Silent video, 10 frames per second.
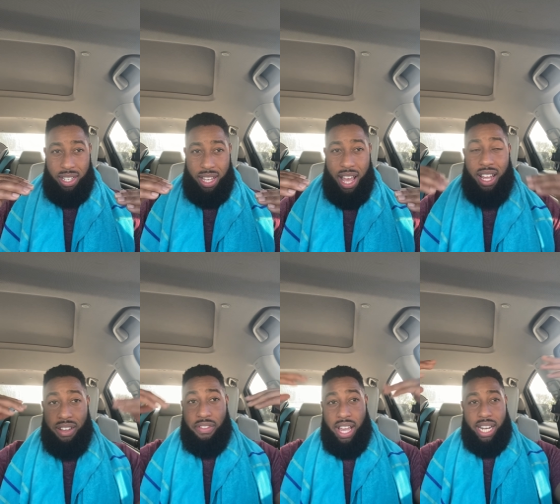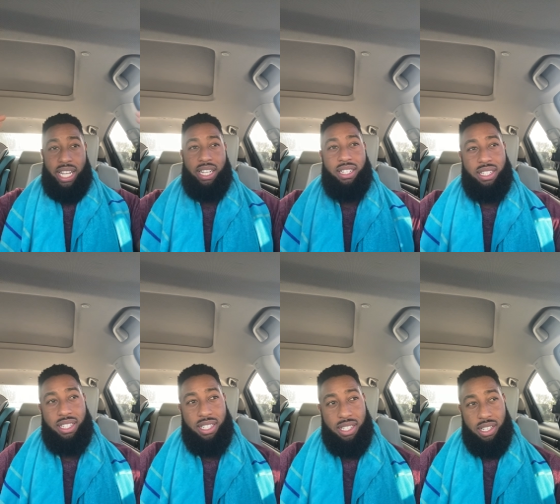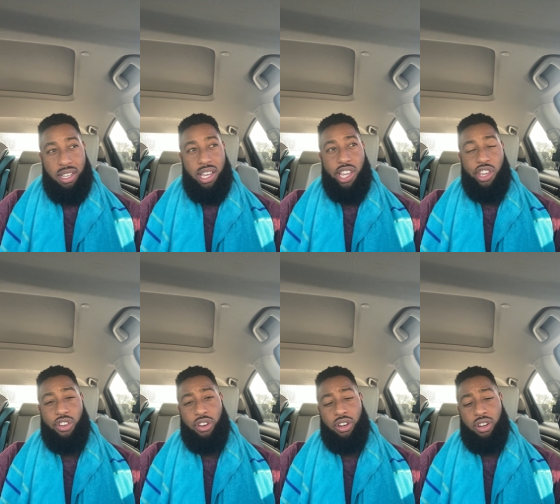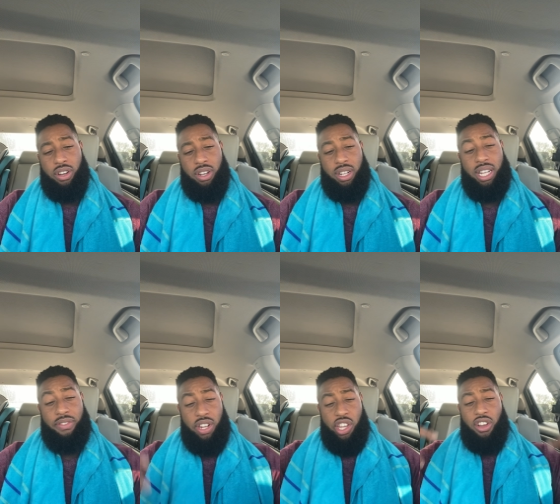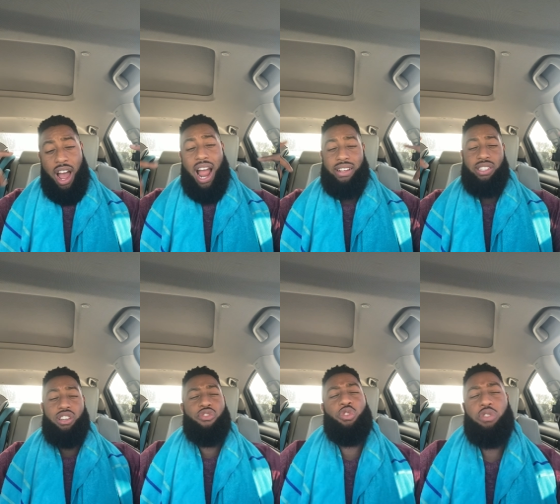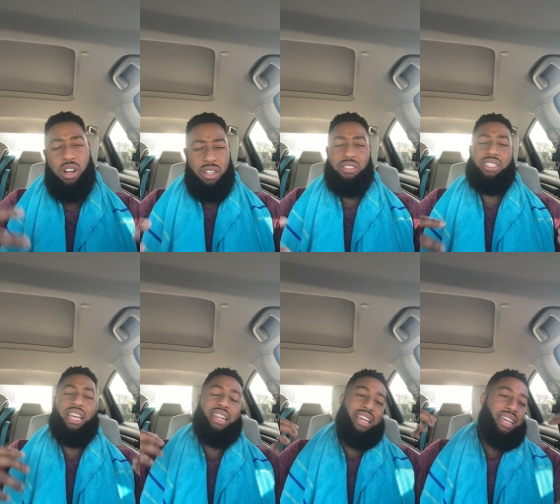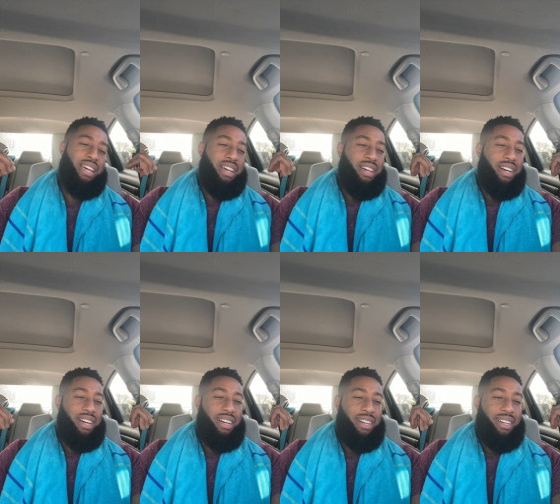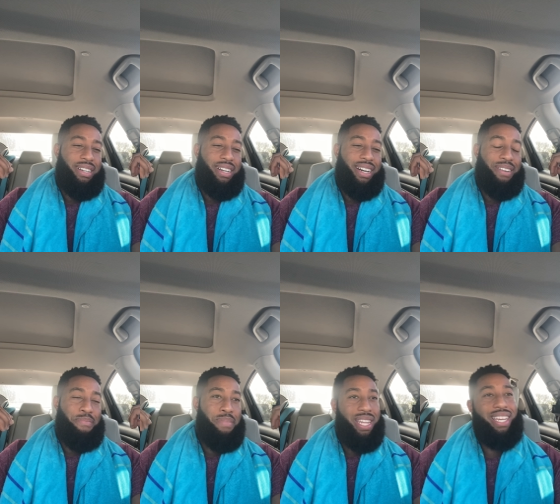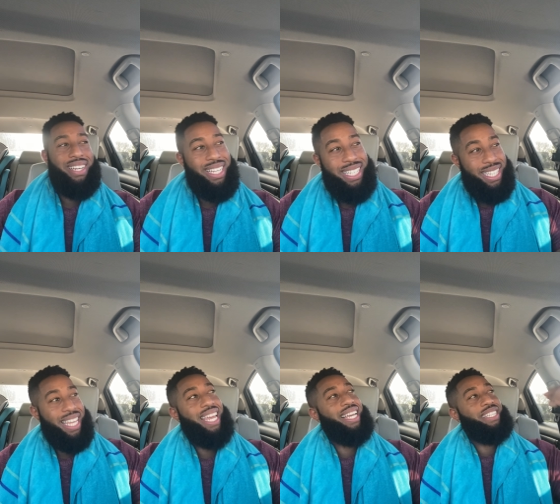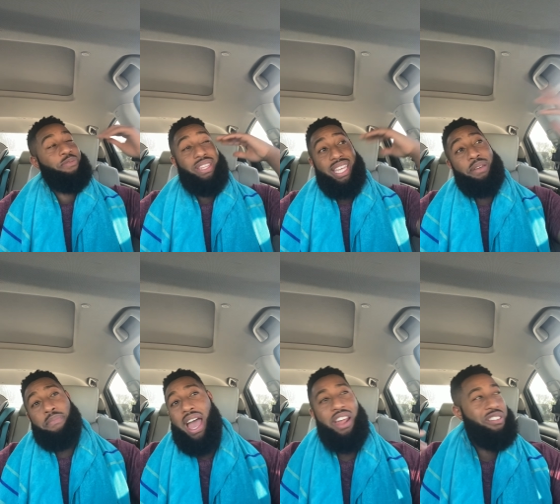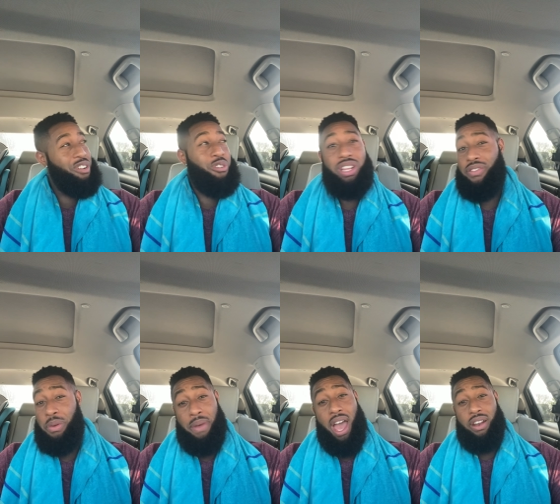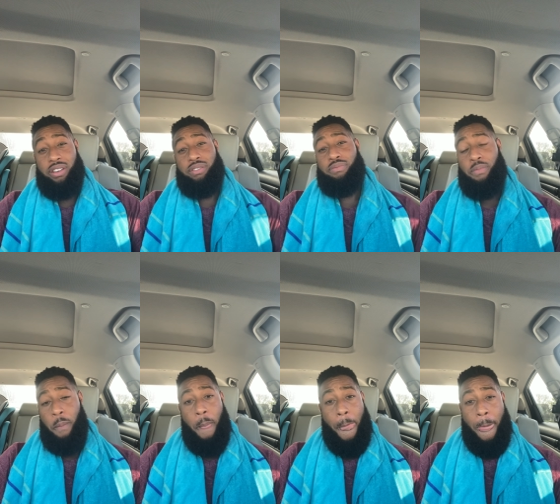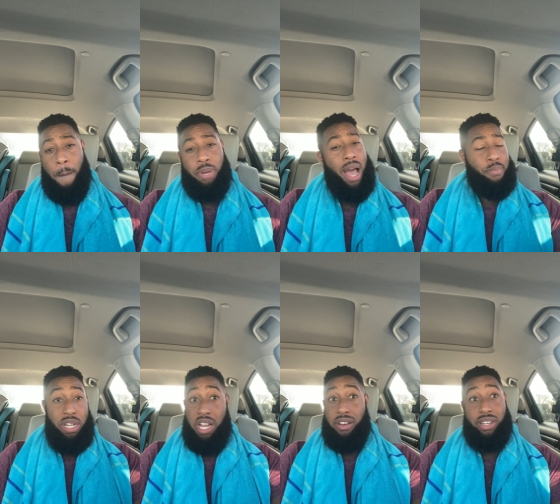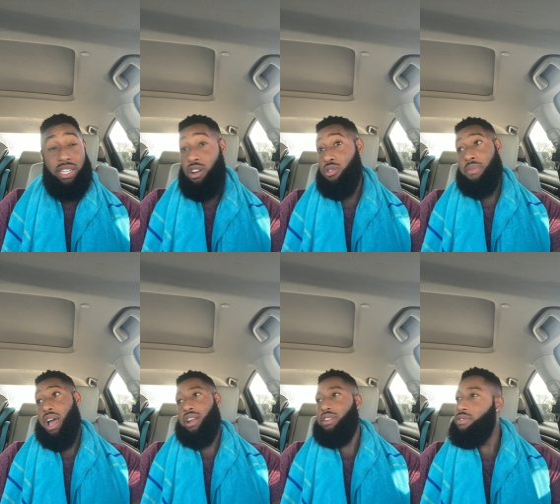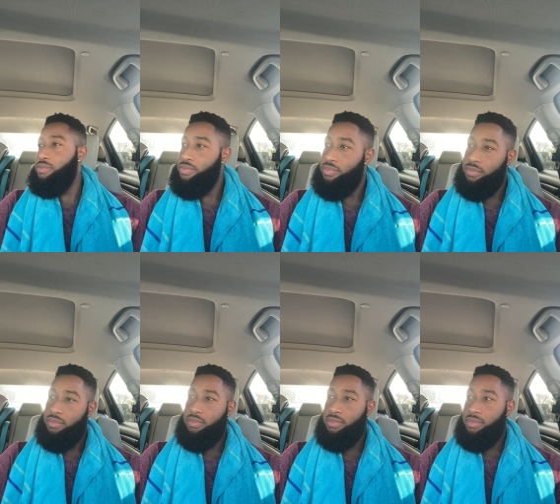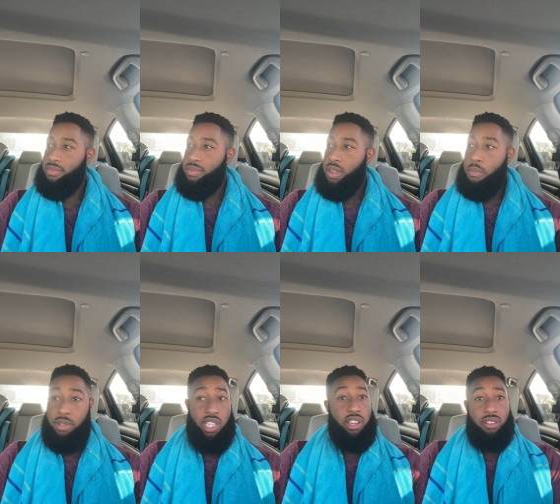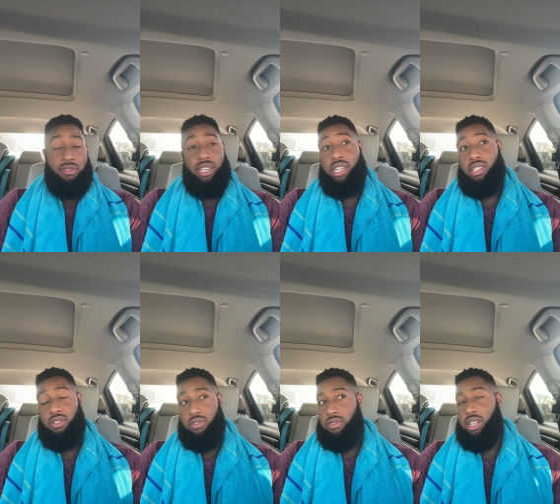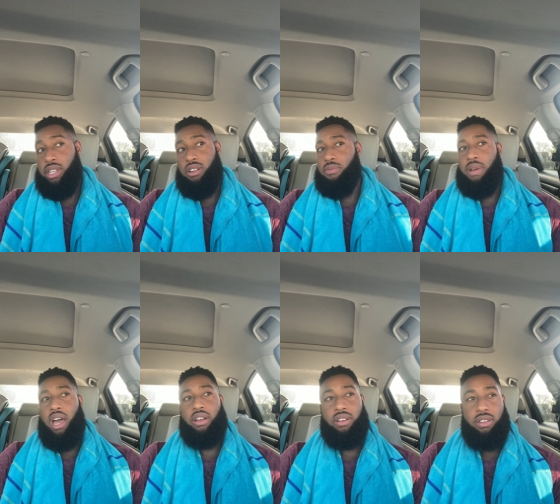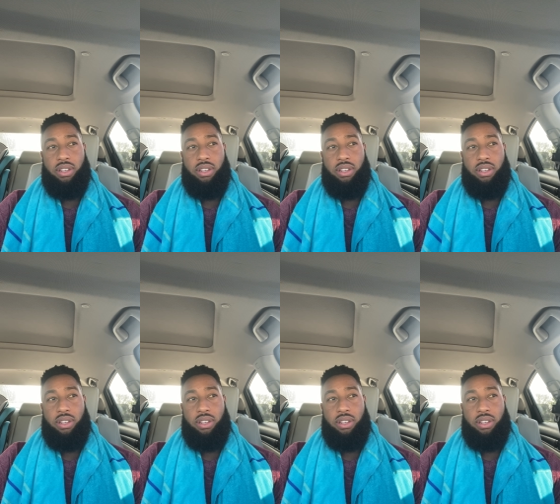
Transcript: elevating and you're living in your higher self, you'll understand that many of these things we think matter don't even matter. Popularity don't matter. Material things really don't matter.